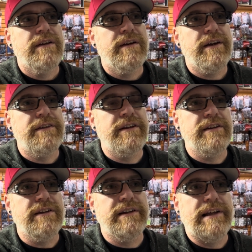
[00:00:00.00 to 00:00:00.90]
I
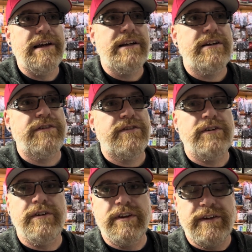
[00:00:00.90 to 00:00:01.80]
didn't like
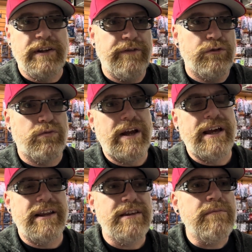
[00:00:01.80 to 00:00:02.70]
certain things how it was
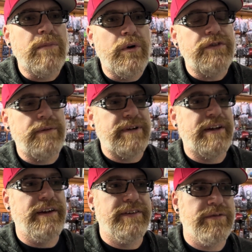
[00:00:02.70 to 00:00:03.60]
ran. I think mostly
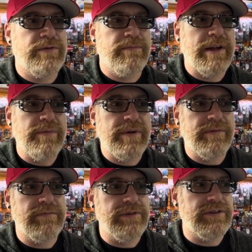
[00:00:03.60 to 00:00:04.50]
because it was maybe a
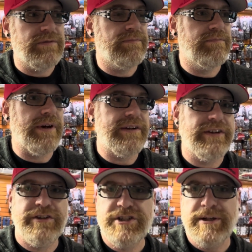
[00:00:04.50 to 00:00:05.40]
little bent
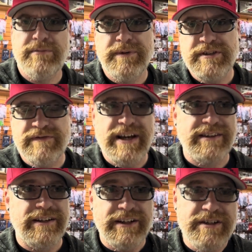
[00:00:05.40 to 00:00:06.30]
out of shape about the
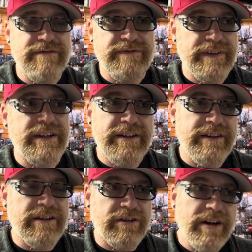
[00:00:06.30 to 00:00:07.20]
fact that I didn't fit any
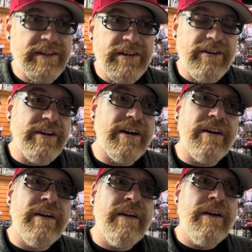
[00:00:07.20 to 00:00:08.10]
of their criteria.
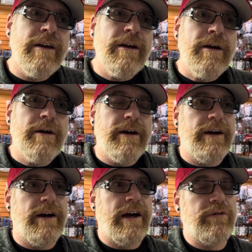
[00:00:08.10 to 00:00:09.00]

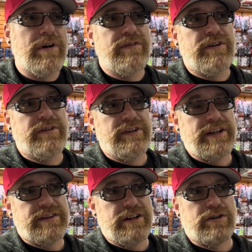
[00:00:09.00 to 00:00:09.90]
However,
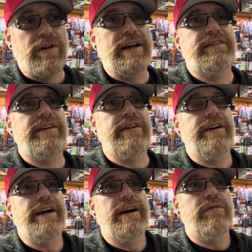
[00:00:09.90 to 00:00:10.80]
like their
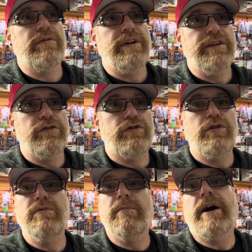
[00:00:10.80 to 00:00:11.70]
criteria is
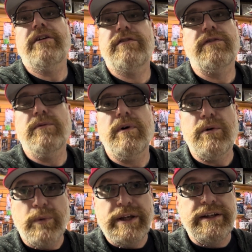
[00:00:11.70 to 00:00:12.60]
too much for
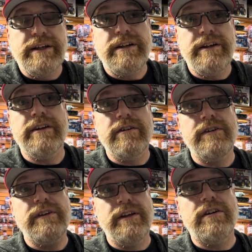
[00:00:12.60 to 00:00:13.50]
what we need
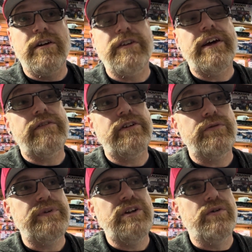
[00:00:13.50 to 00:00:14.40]
here in our town here. We